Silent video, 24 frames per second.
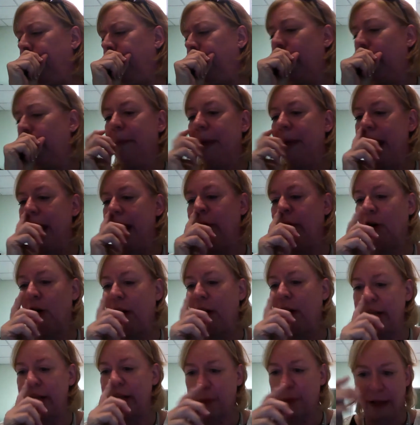And
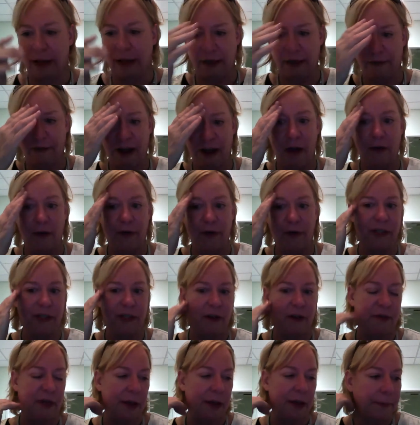Earl is one of the founders
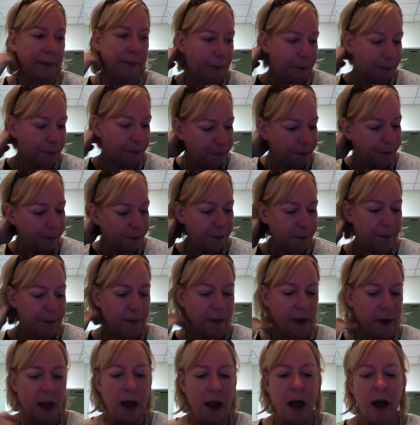of
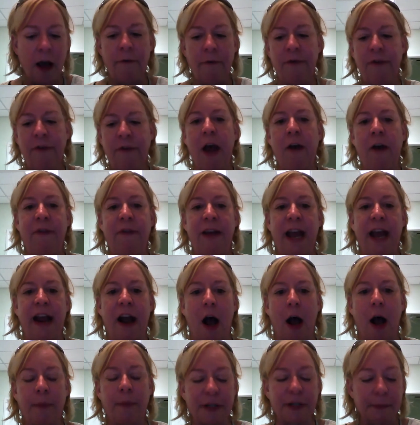
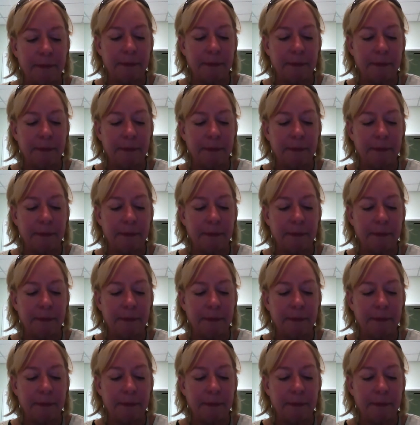NAOMT.